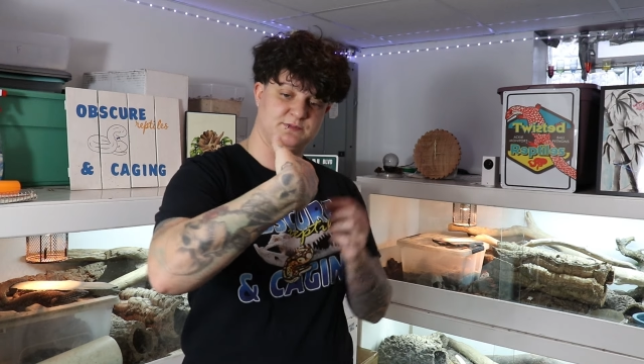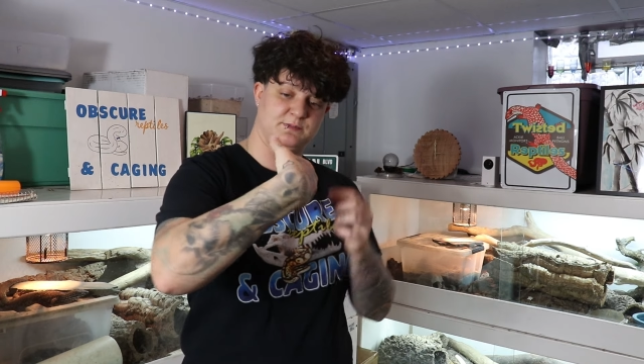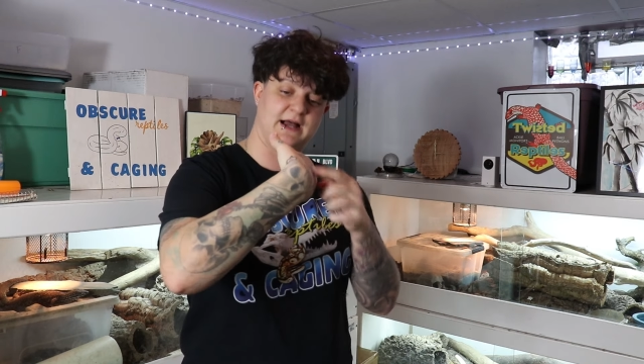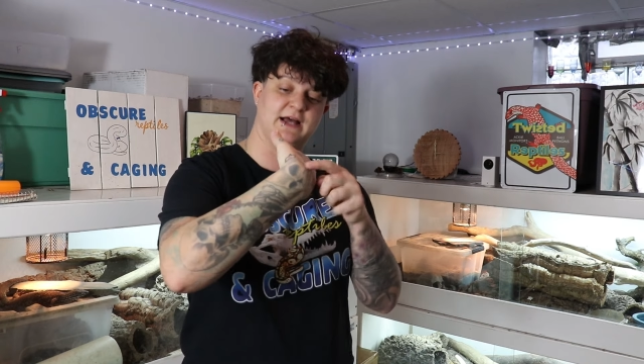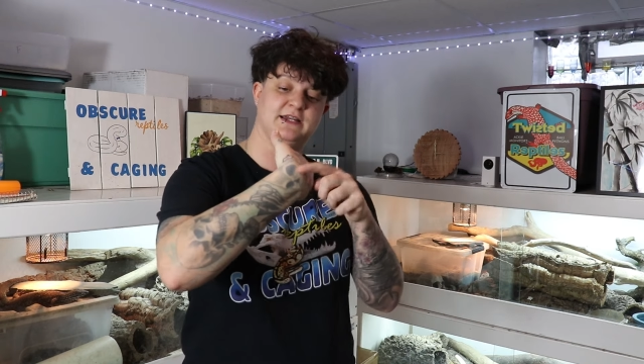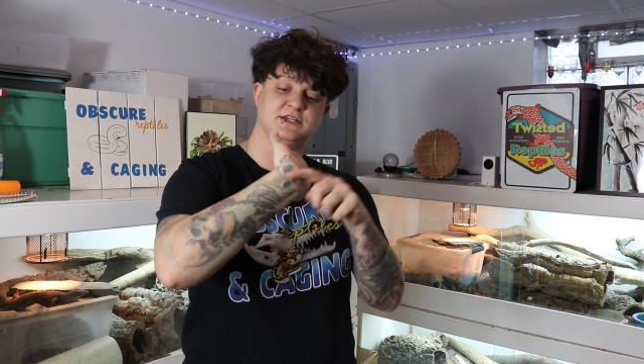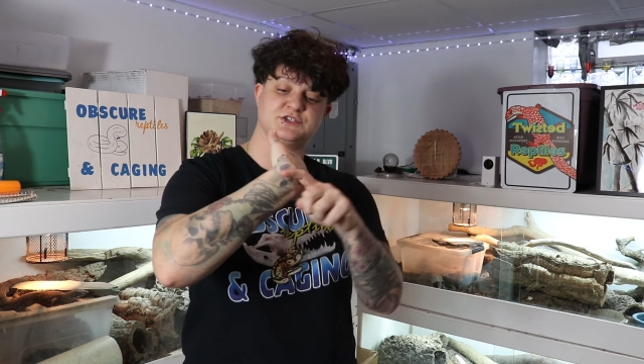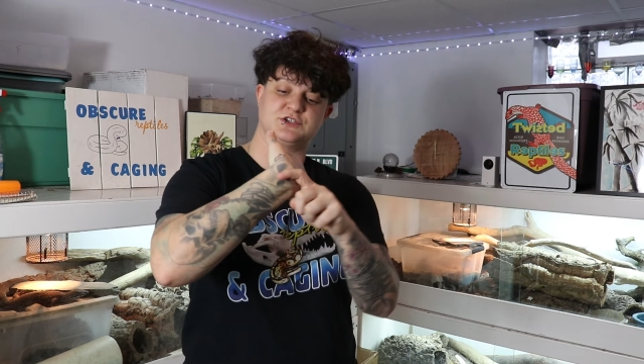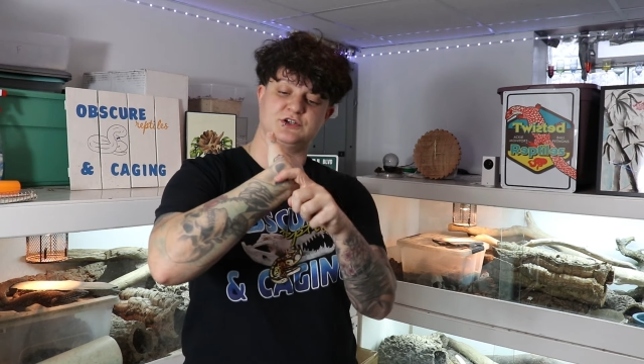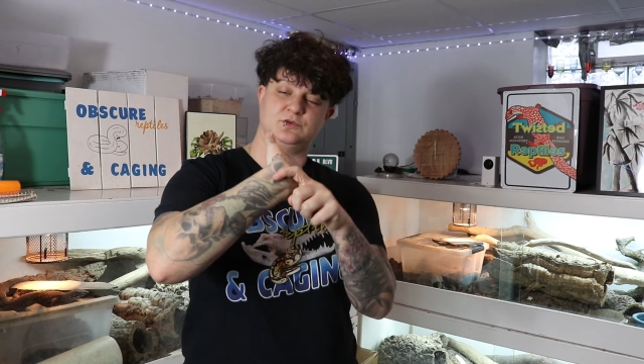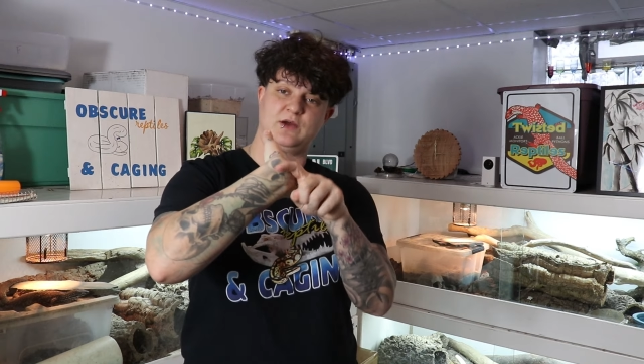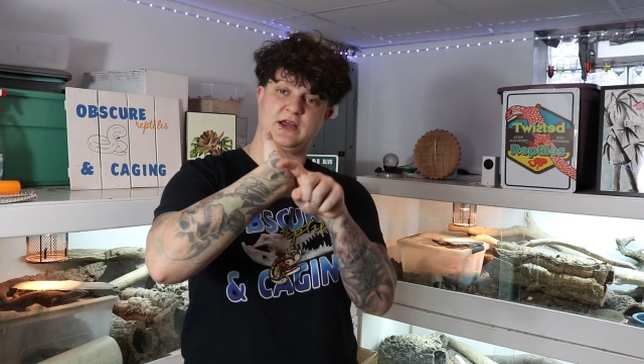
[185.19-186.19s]
body a
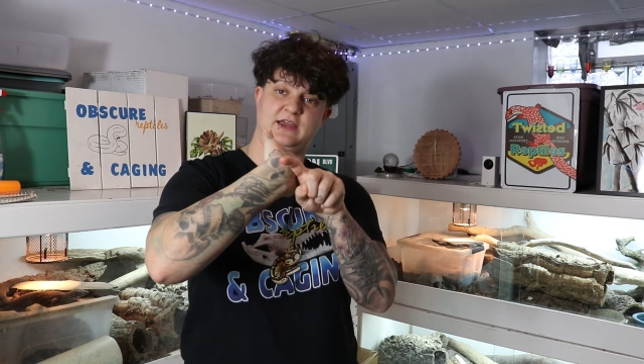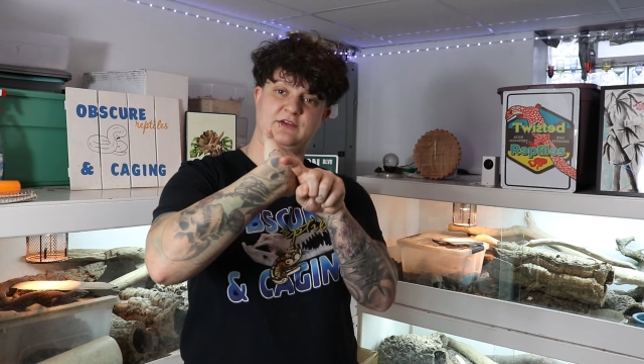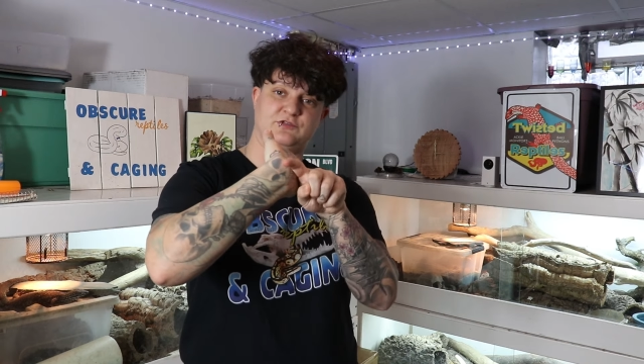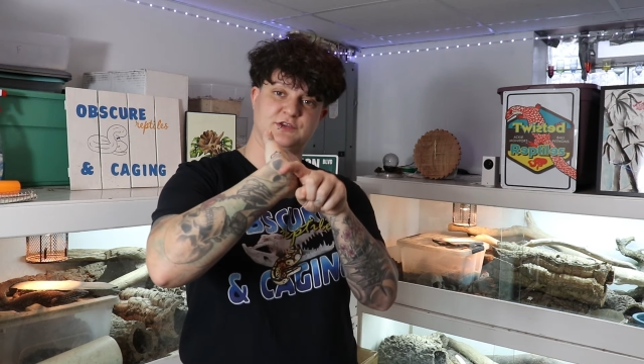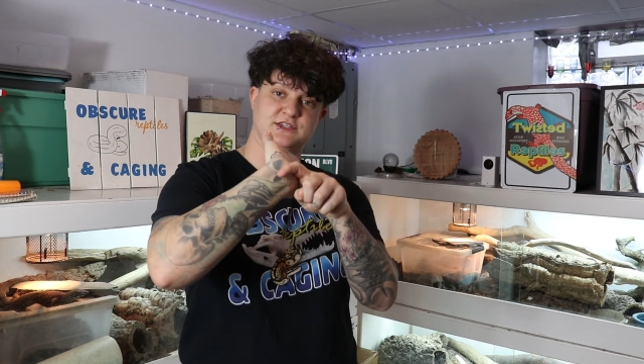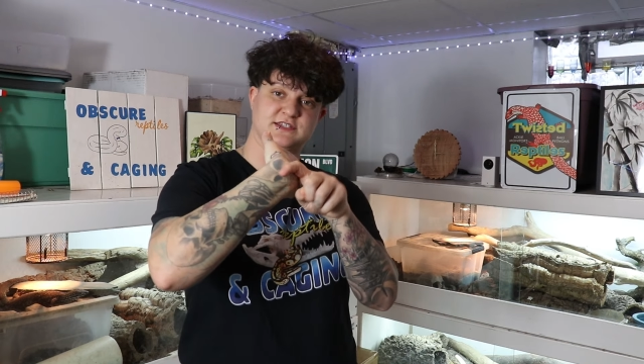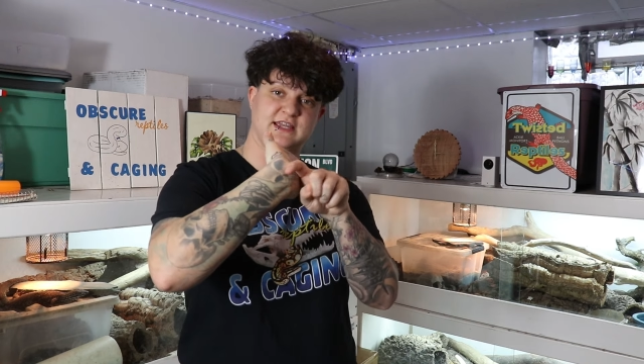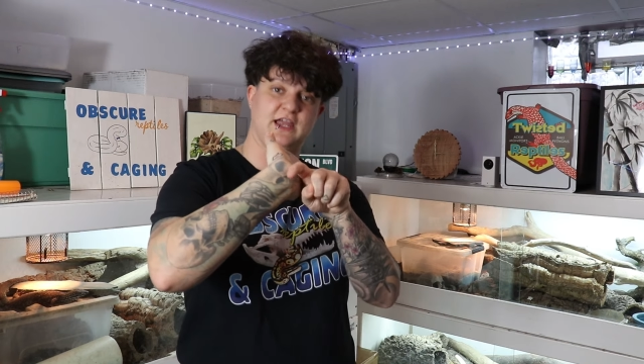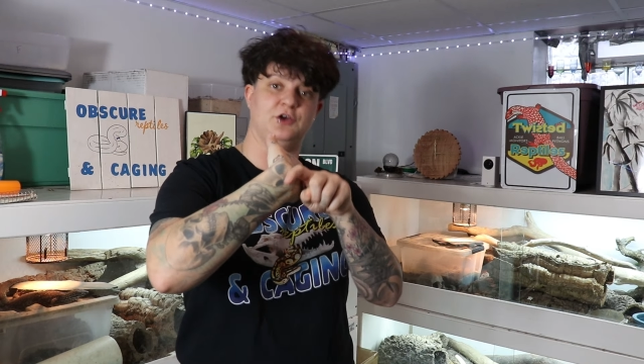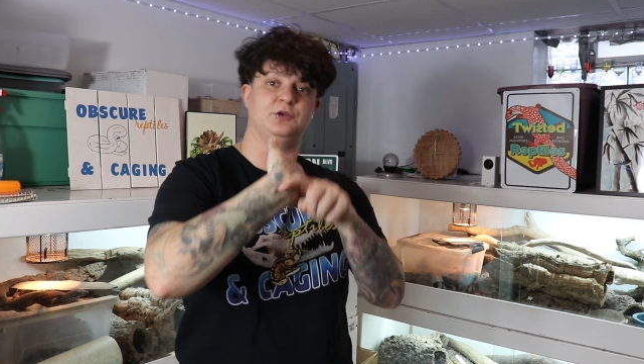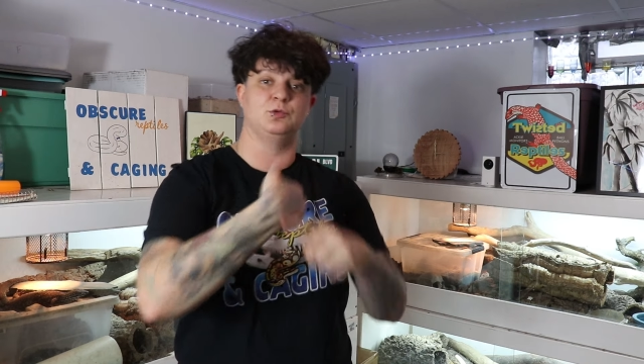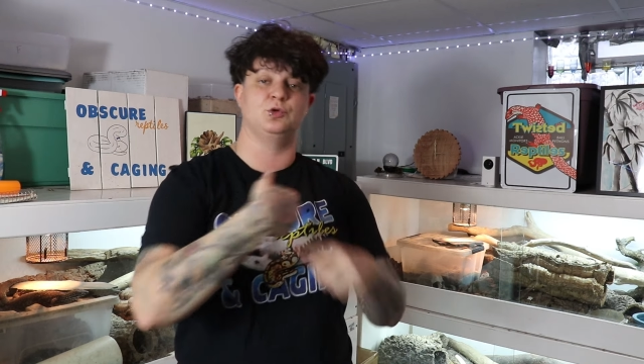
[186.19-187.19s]
certain way for the
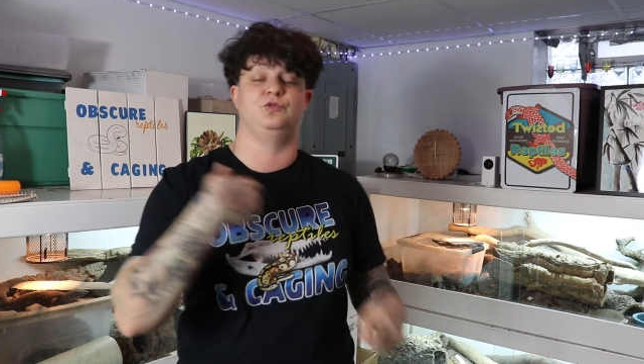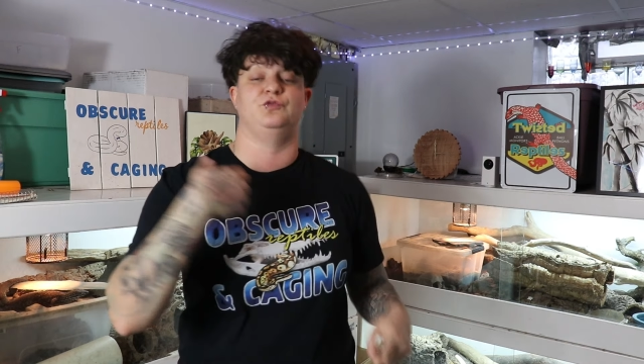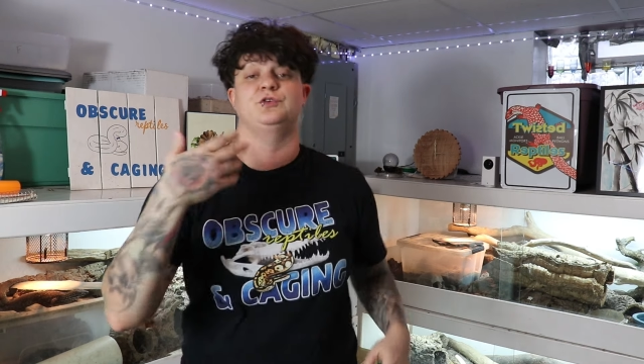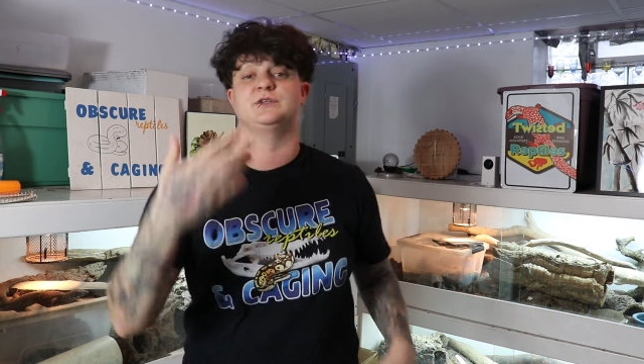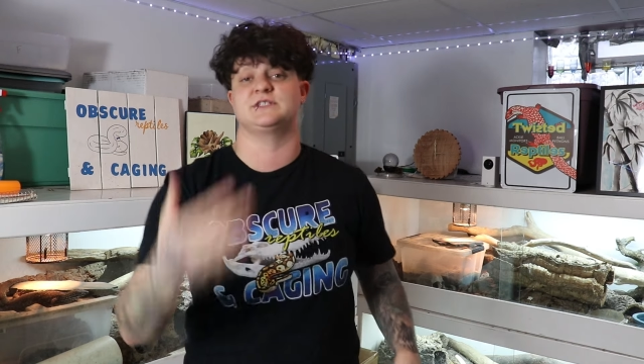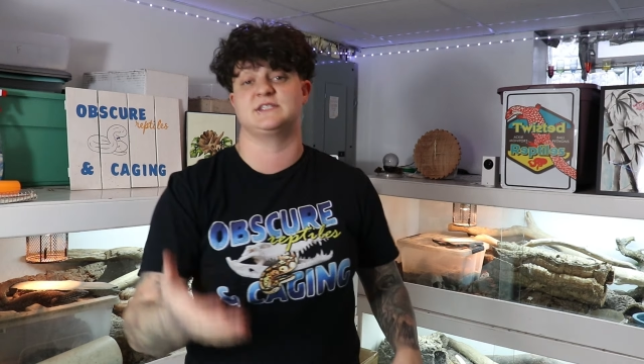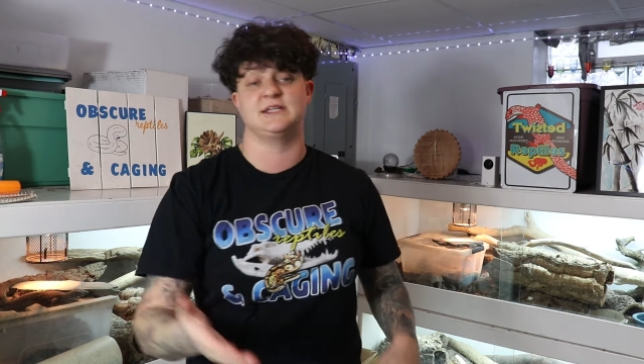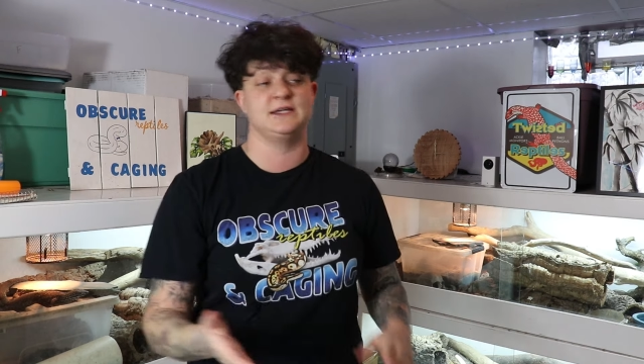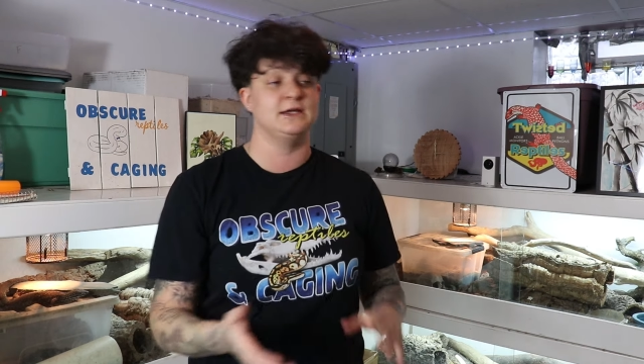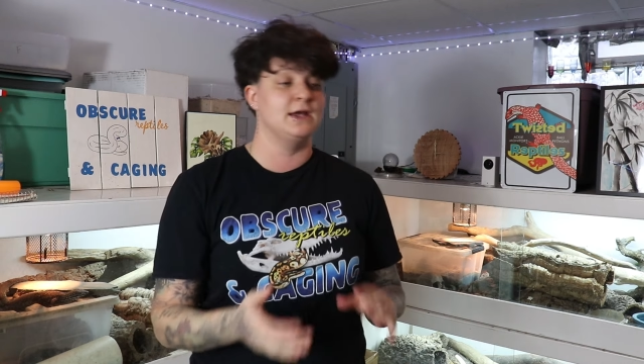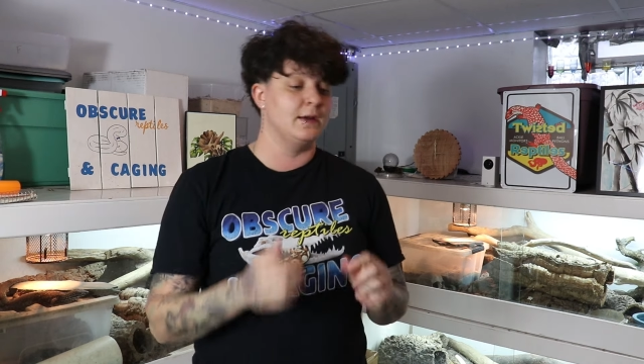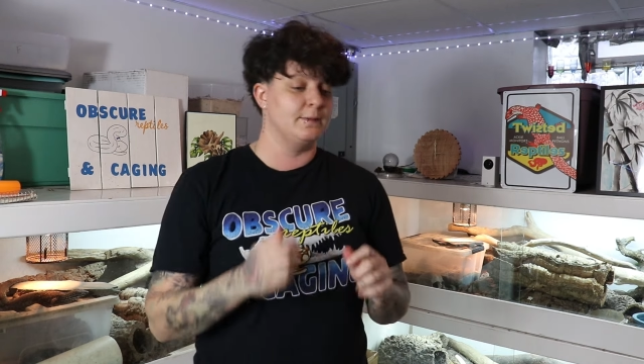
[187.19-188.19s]
scale to move for you to see.